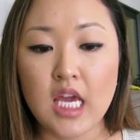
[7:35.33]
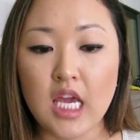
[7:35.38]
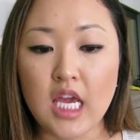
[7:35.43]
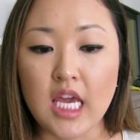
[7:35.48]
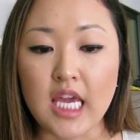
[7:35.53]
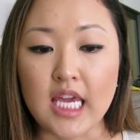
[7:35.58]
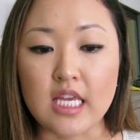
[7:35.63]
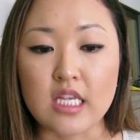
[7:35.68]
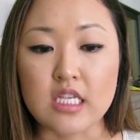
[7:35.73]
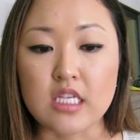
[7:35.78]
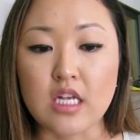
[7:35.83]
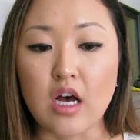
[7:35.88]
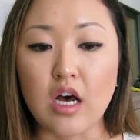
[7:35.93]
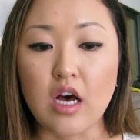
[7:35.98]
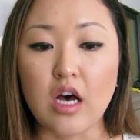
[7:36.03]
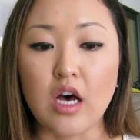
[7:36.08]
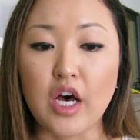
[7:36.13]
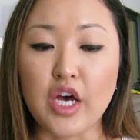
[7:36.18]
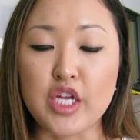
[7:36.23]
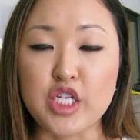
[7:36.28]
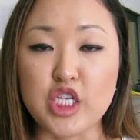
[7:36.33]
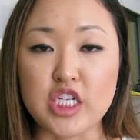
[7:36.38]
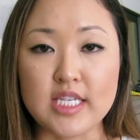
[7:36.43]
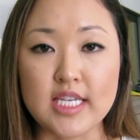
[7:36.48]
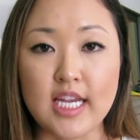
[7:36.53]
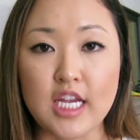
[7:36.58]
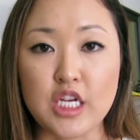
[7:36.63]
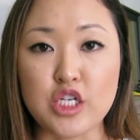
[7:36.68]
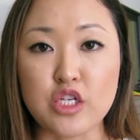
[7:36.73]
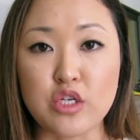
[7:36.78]
he saw a
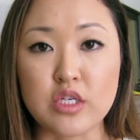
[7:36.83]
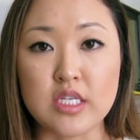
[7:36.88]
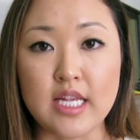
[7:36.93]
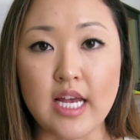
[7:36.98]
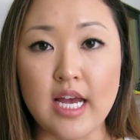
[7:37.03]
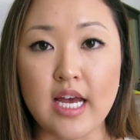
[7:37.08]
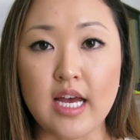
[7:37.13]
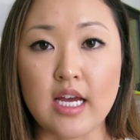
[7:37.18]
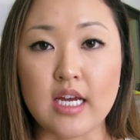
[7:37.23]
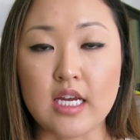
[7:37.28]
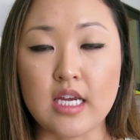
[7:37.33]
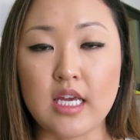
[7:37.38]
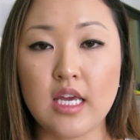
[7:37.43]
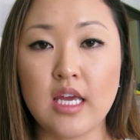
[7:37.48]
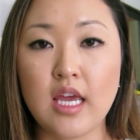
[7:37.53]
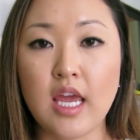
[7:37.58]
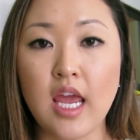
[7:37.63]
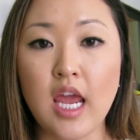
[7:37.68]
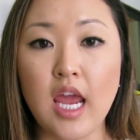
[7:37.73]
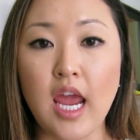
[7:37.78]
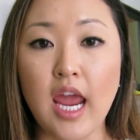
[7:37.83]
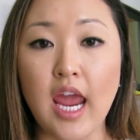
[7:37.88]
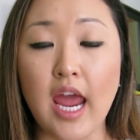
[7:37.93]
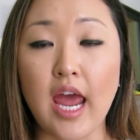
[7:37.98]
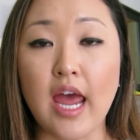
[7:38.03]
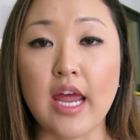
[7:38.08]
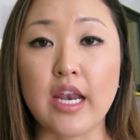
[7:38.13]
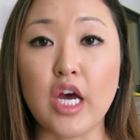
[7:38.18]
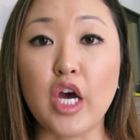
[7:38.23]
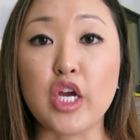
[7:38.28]
gestational sac
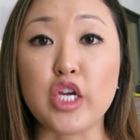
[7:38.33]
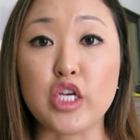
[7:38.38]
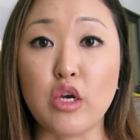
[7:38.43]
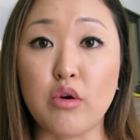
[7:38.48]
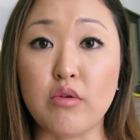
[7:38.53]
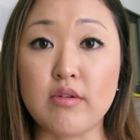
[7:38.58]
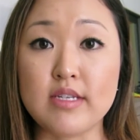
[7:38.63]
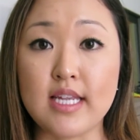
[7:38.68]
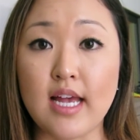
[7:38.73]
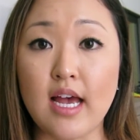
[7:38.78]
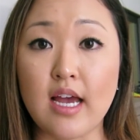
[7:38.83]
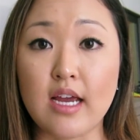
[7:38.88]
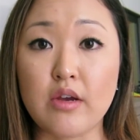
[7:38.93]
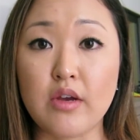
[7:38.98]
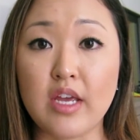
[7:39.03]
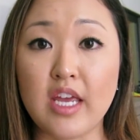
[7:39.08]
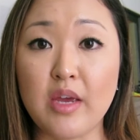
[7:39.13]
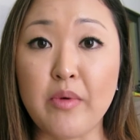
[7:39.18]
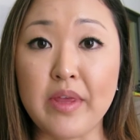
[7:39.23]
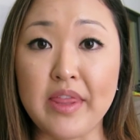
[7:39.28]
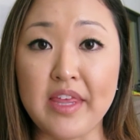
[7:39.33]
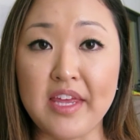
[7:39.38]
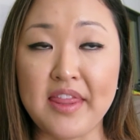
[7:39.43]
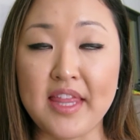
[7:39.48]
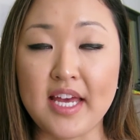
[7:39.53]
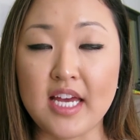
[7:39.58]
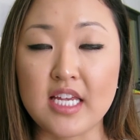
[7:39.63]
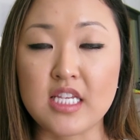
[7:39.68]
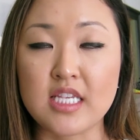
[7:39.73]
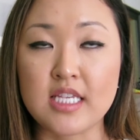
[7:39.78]
and a yolk sac within
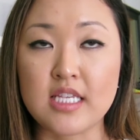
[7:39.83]
that